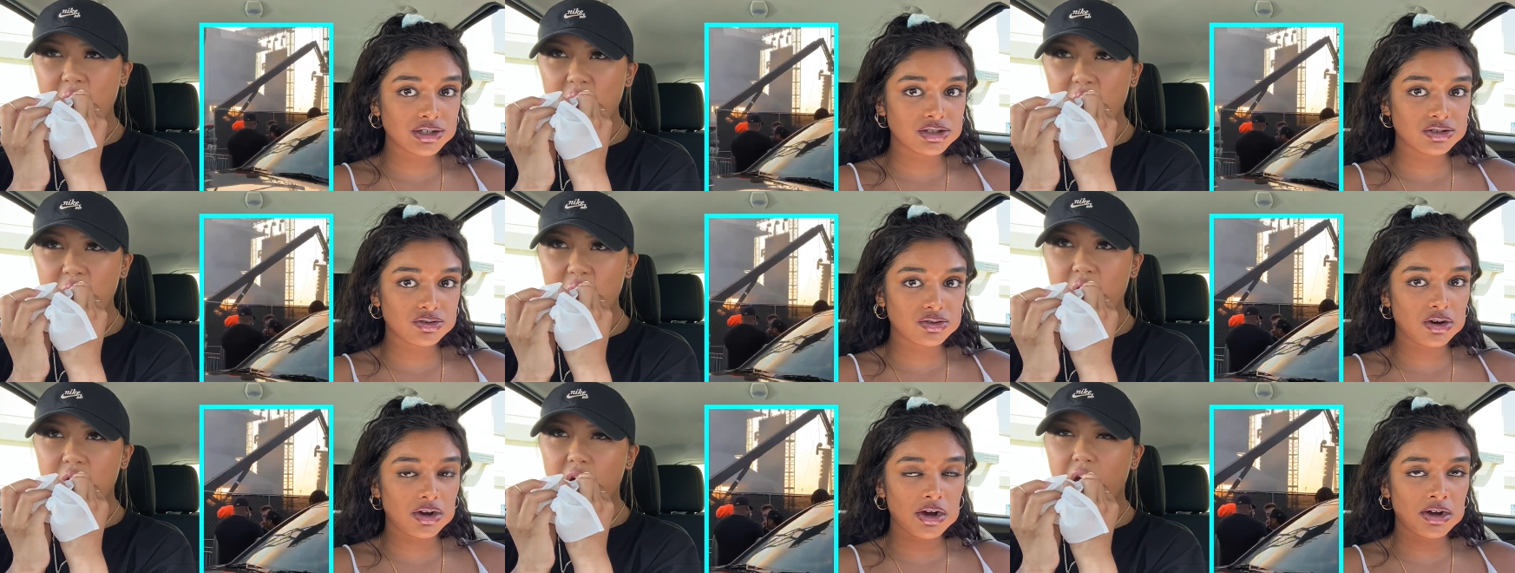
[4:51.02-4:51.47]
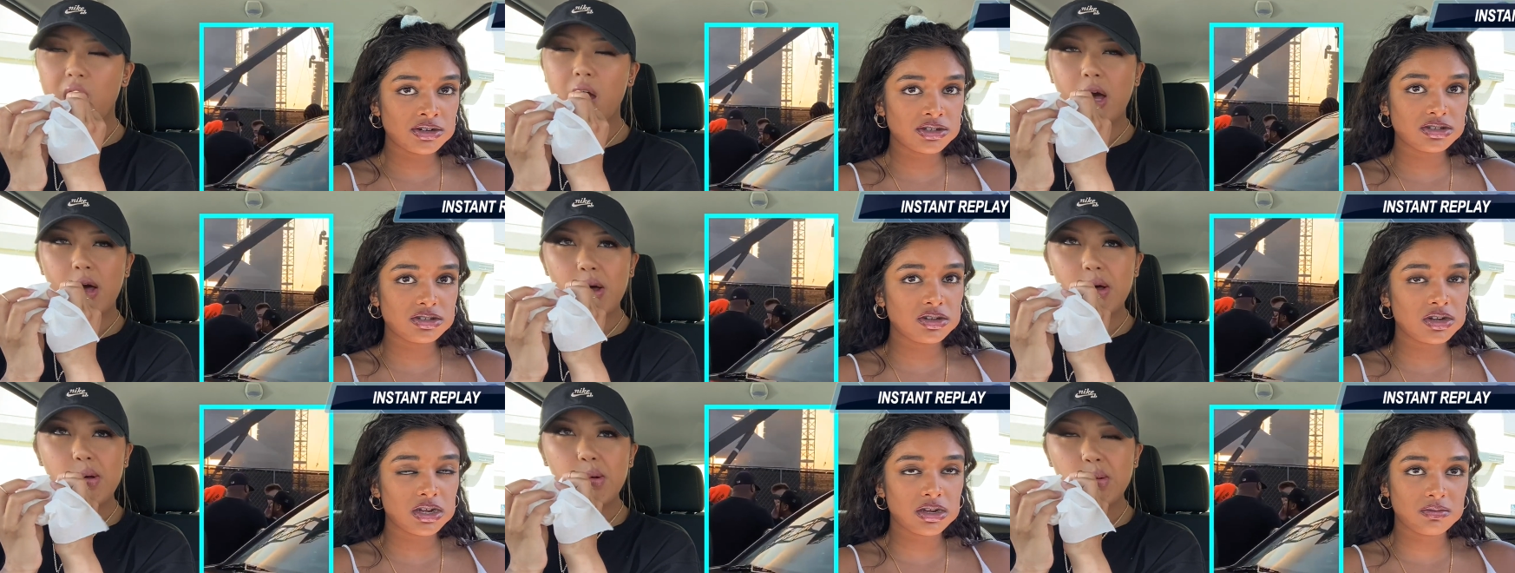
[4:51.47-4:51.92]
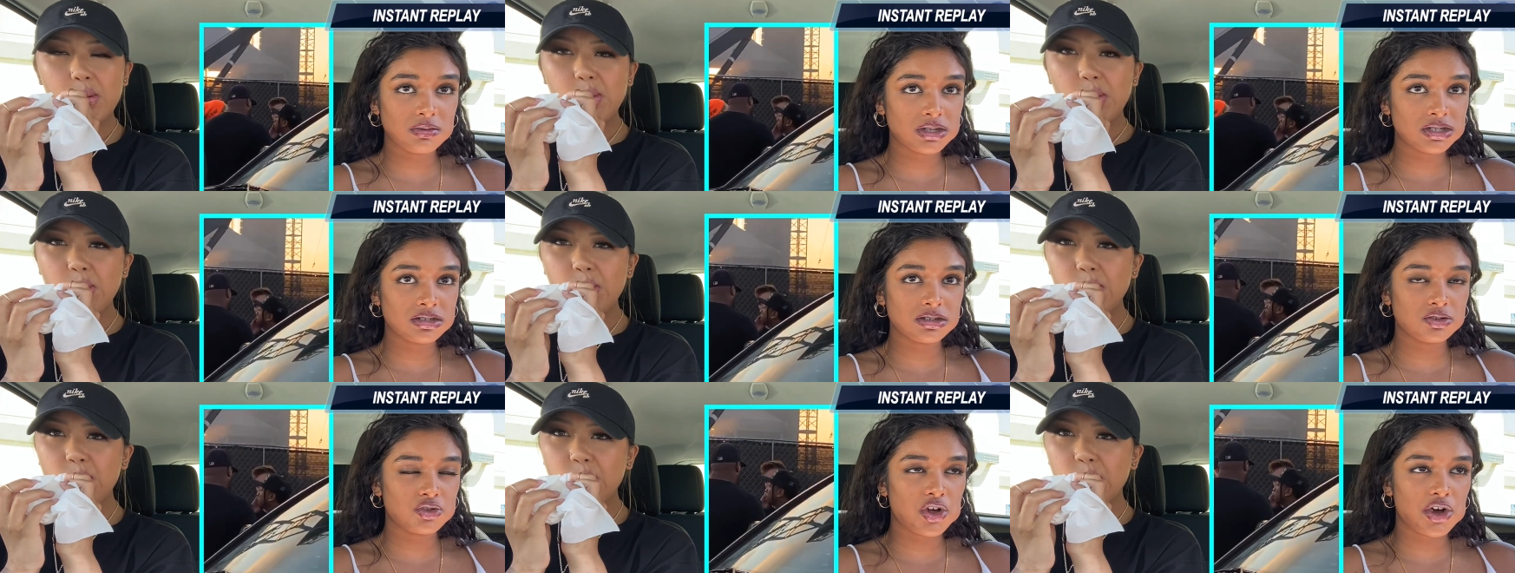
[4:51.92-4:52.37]
Speaker 1: artists. So honestly, it
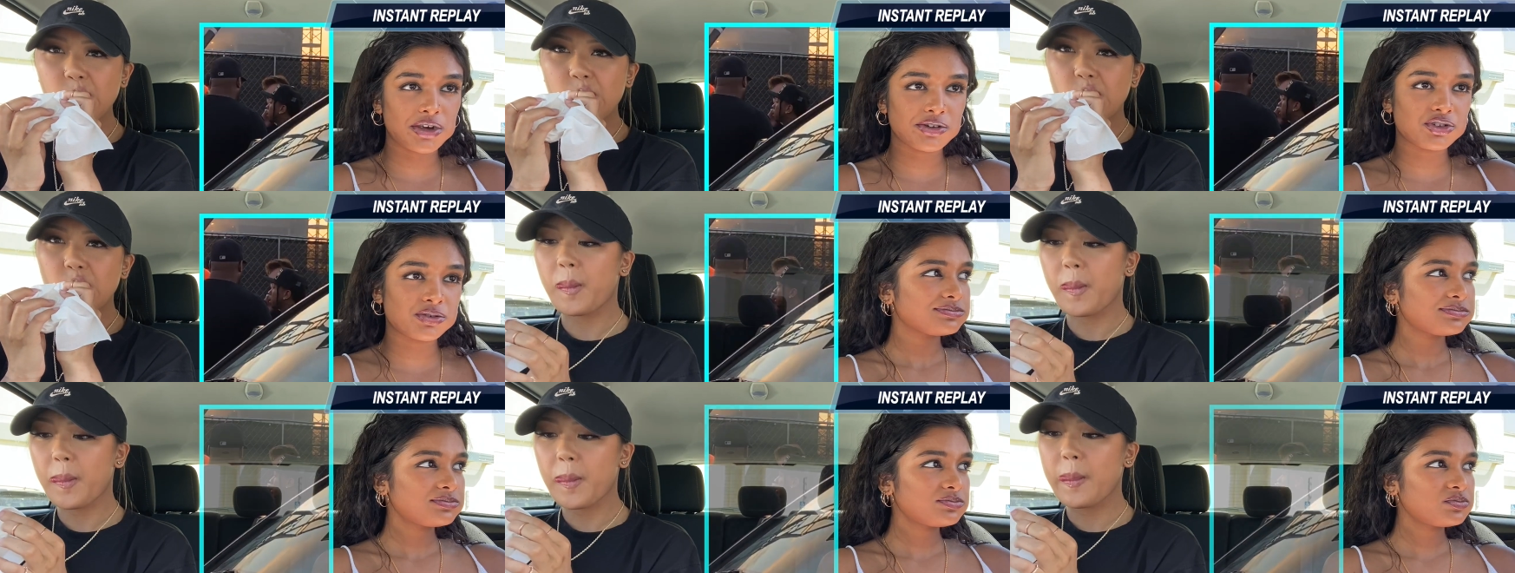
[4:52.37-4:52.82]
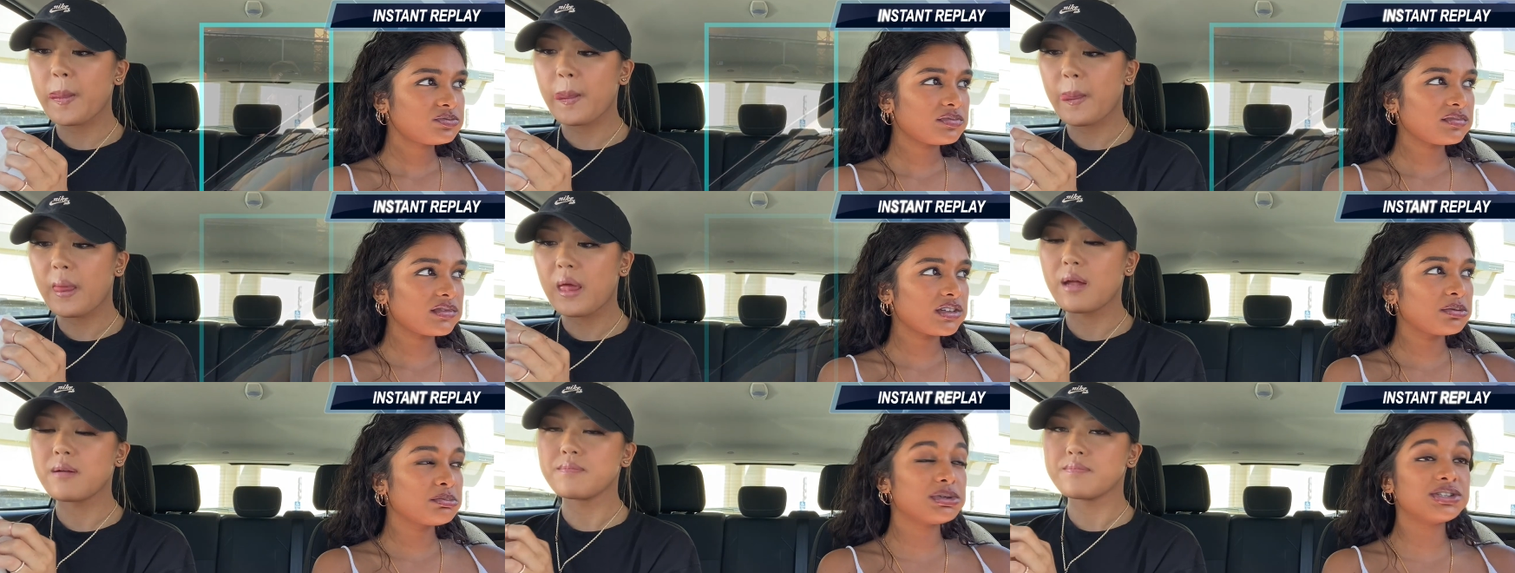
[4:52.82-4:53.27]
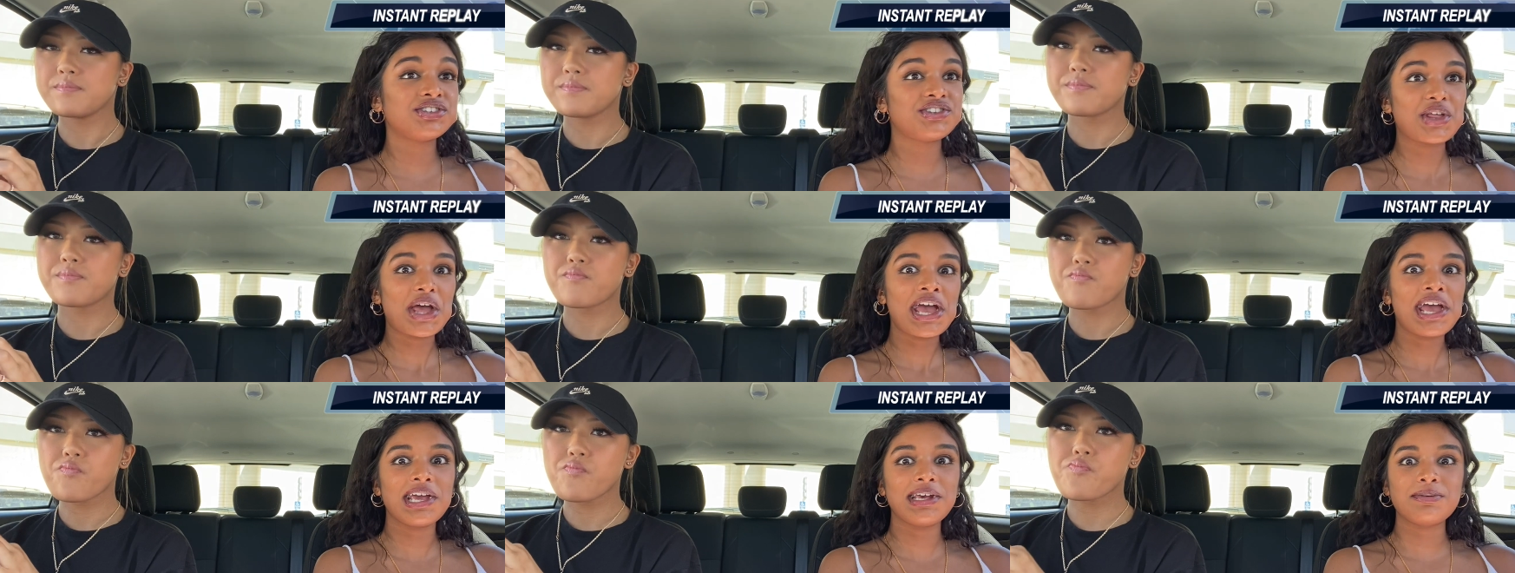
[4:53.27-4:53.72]
wasn't a But
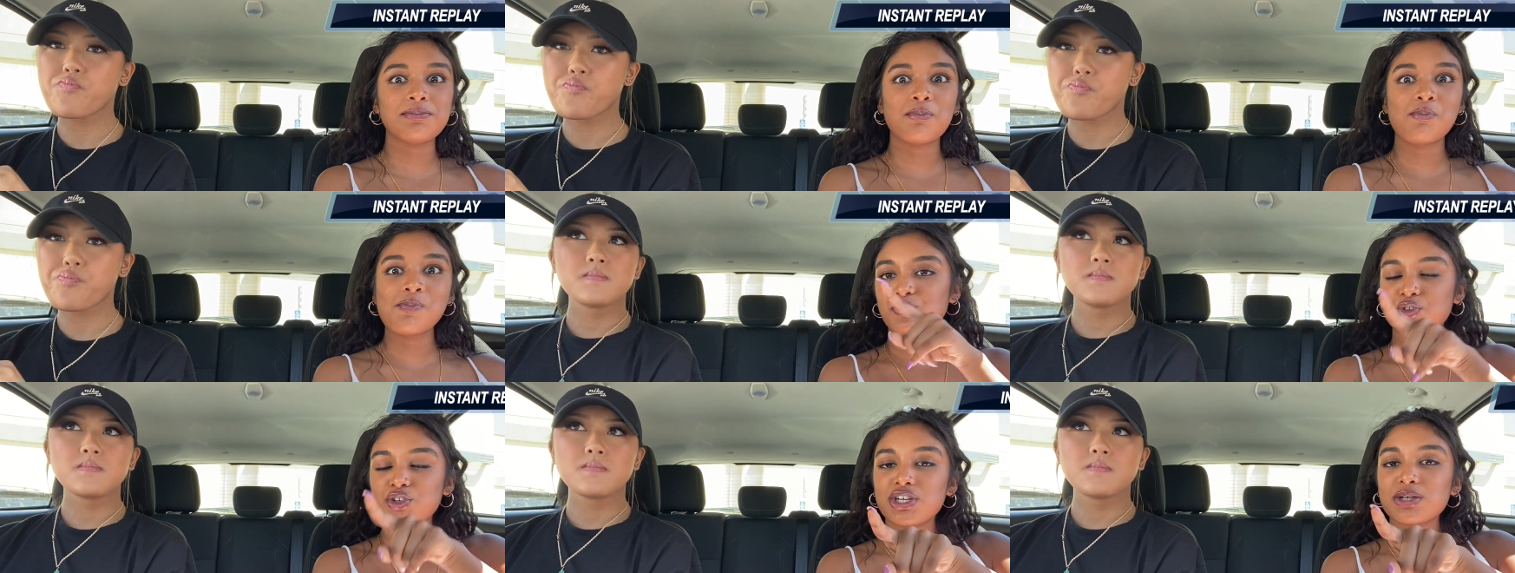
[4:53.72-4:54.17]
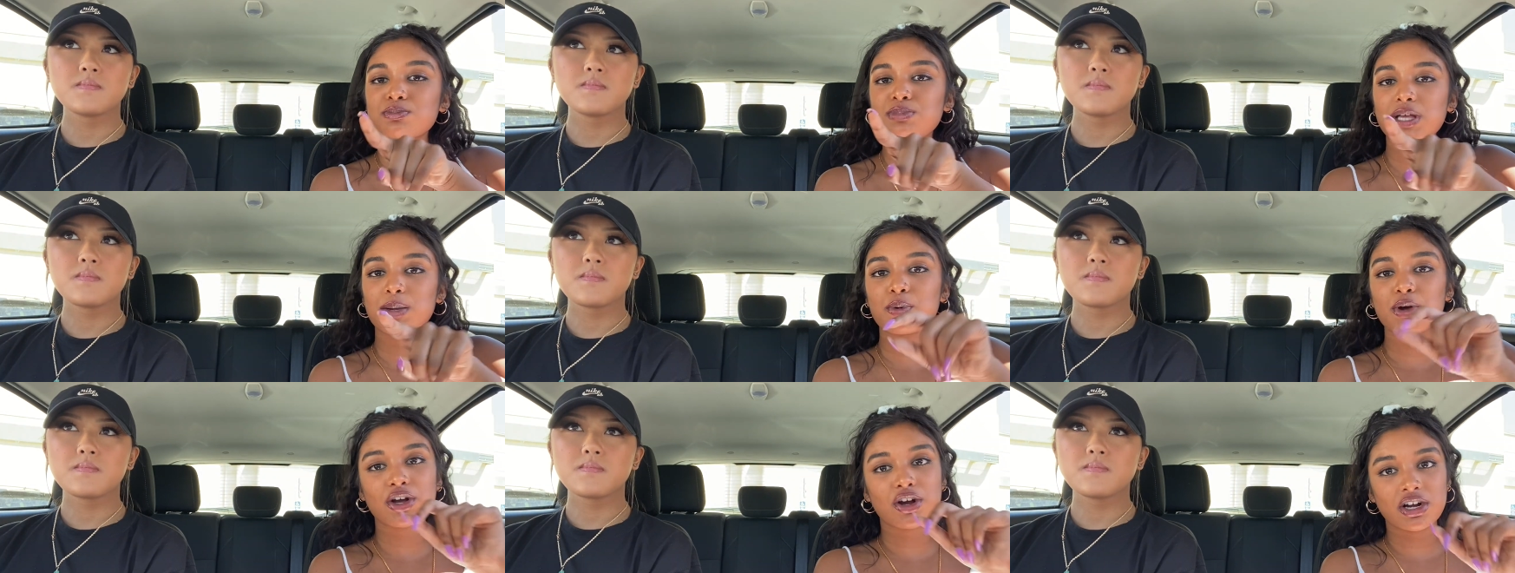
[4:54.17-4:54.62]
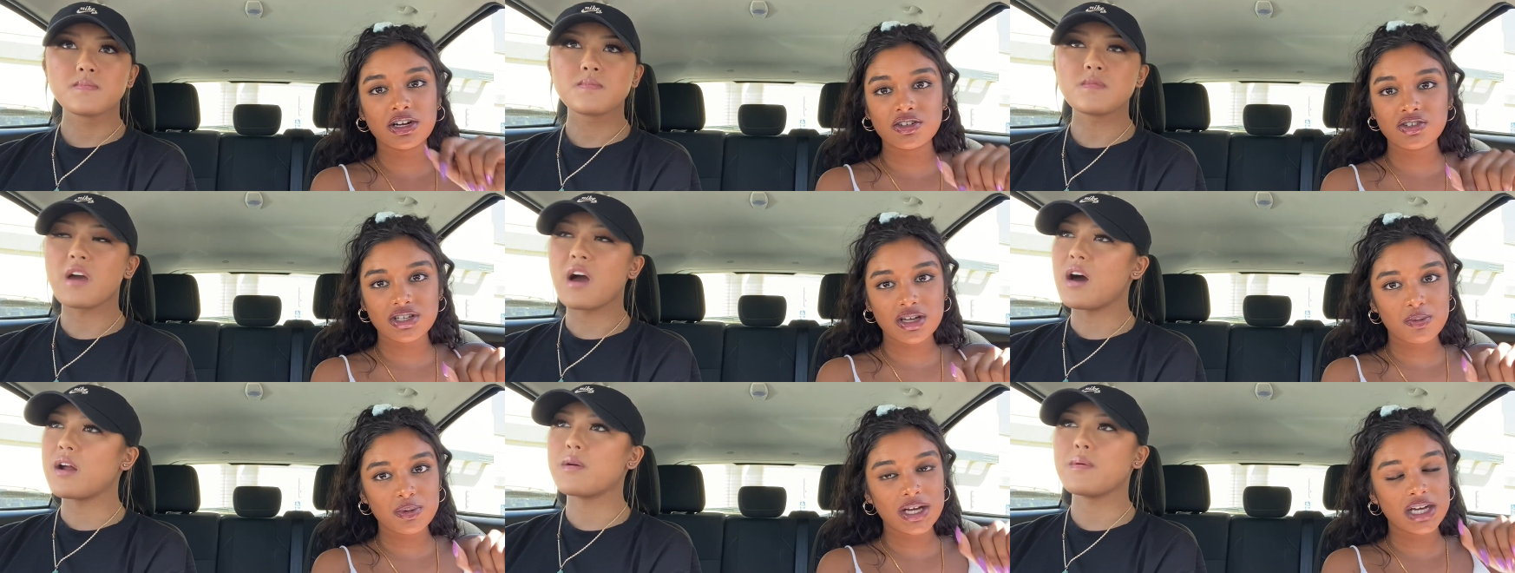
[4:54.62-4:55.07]
then during Playboi Carti
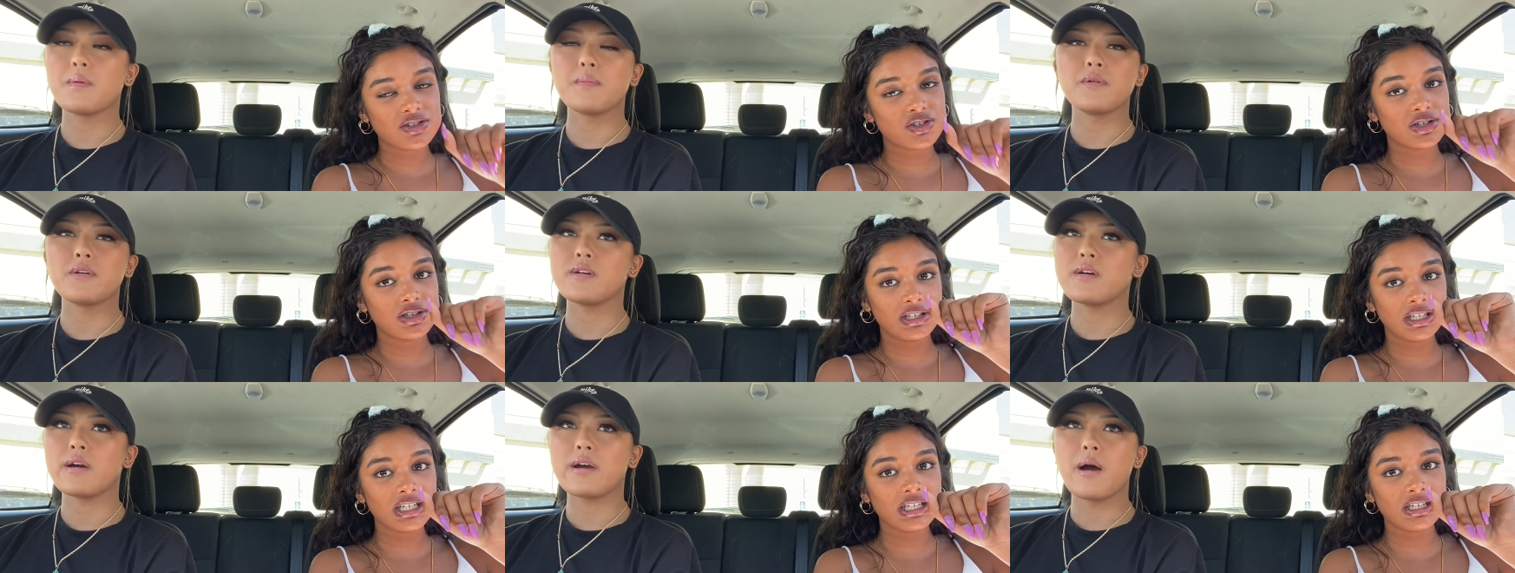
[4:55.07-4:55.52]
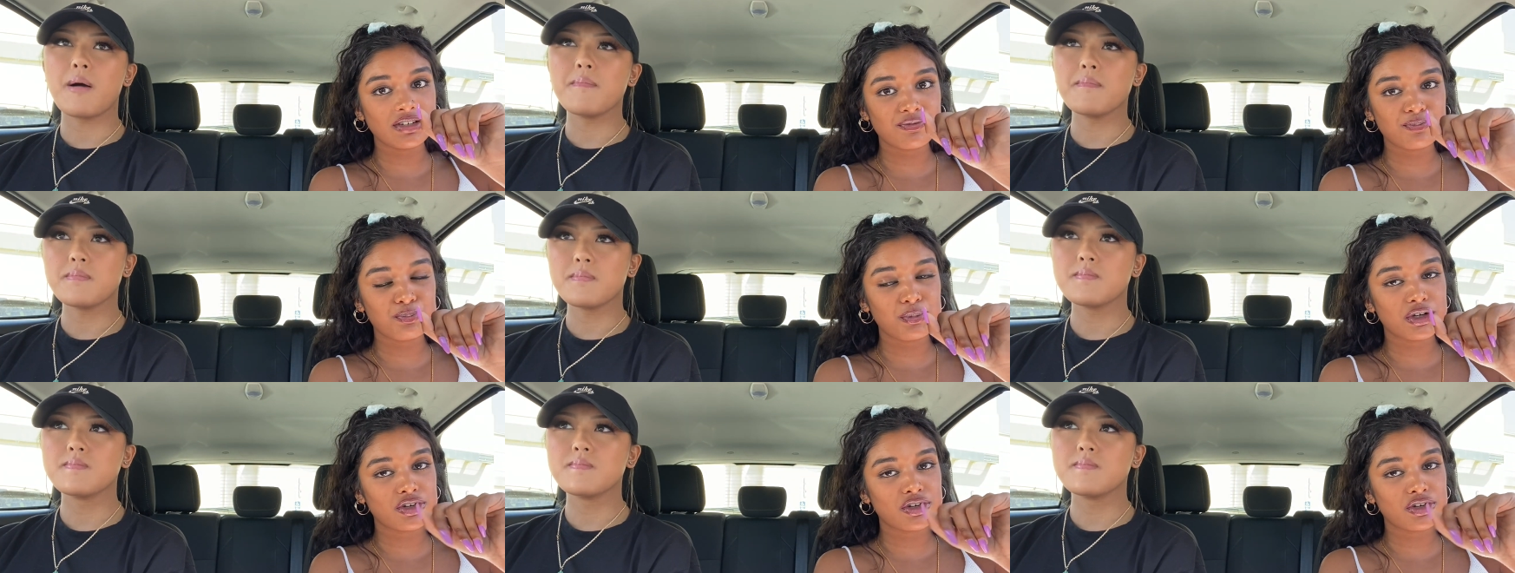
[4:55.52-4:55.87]
yeah, show, we had to leave yeah.